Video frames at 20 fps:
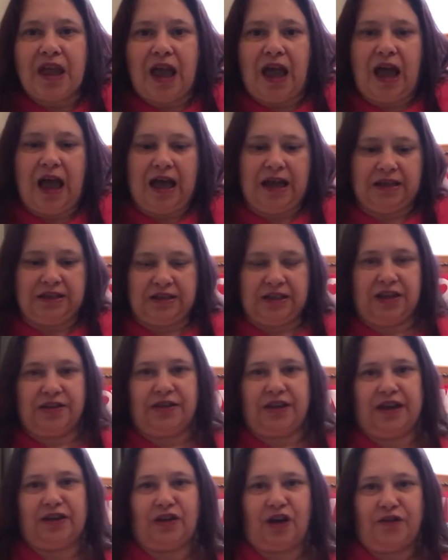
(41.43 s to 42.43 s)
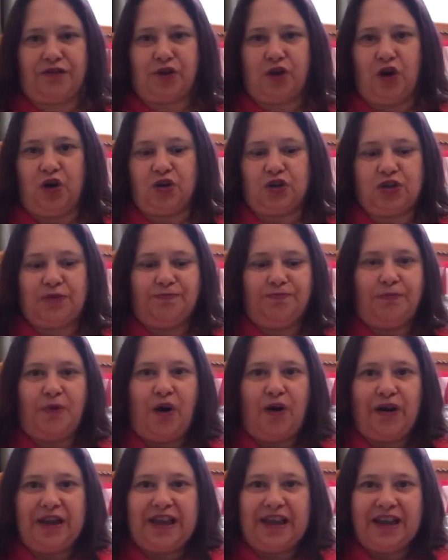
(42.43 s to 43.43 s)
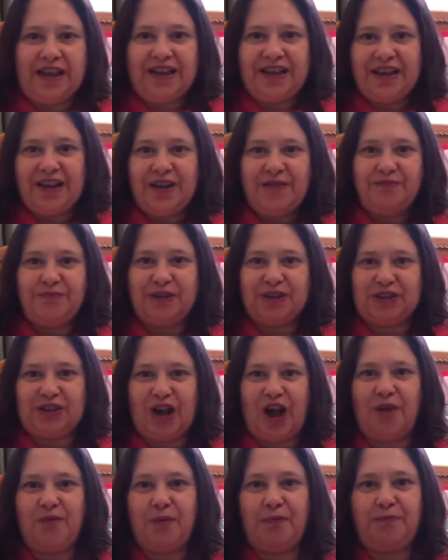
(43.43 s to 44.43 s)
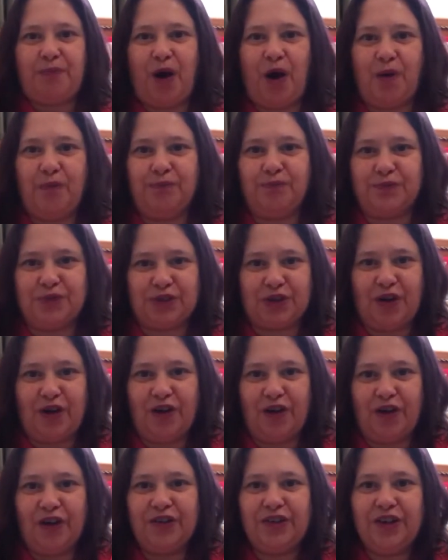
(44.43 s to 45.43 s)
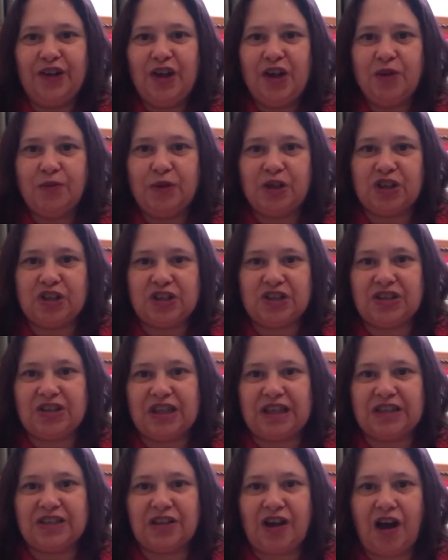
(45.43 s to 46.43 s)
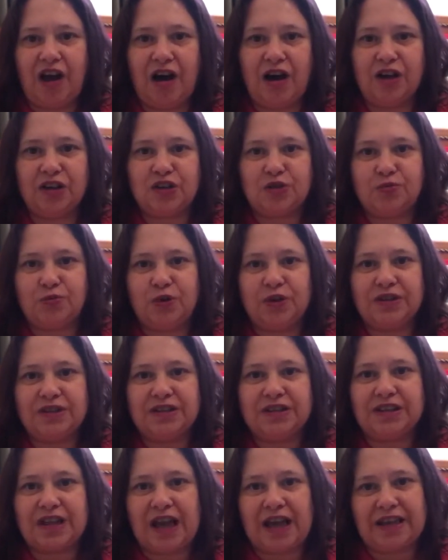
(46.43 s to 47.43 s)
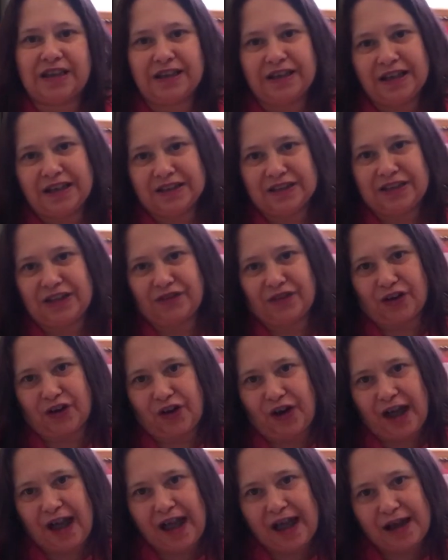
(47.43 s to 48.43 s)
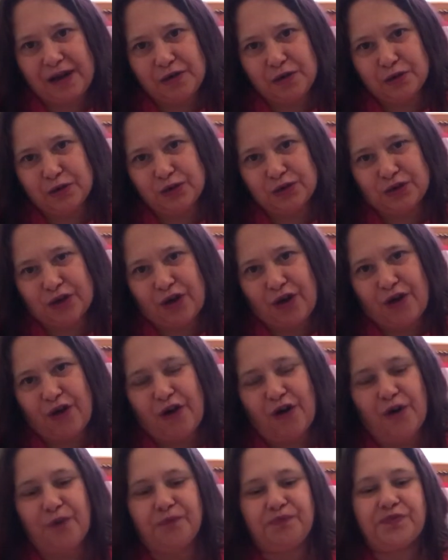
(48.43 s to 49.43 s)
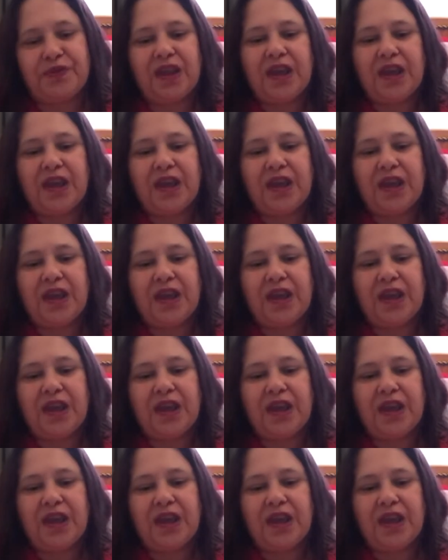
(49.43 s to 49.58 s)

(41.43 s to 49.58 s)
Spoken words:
And then I've got my pyjama bottoms on, which is these hearts ones, and yes, they've got owls on.